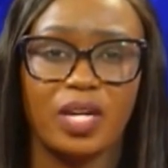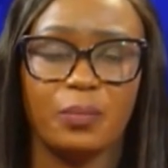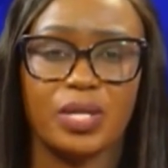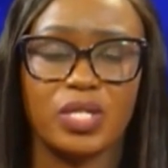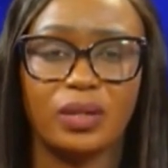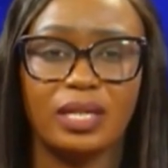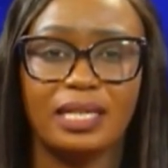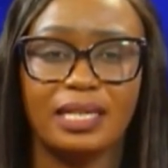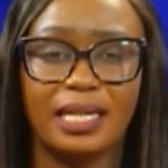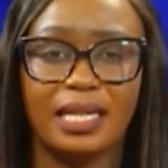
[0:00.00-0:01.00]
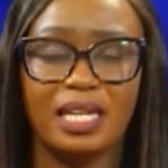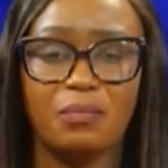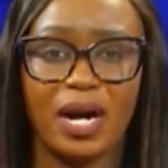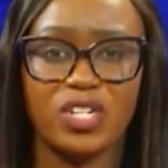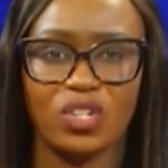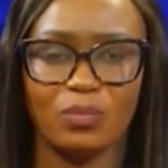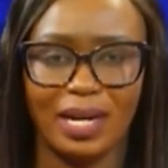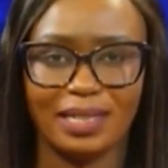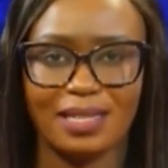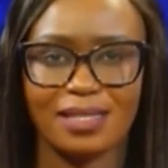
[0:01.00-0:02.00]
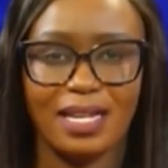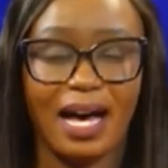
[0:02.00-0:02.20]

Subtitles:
particularly in emerging markets.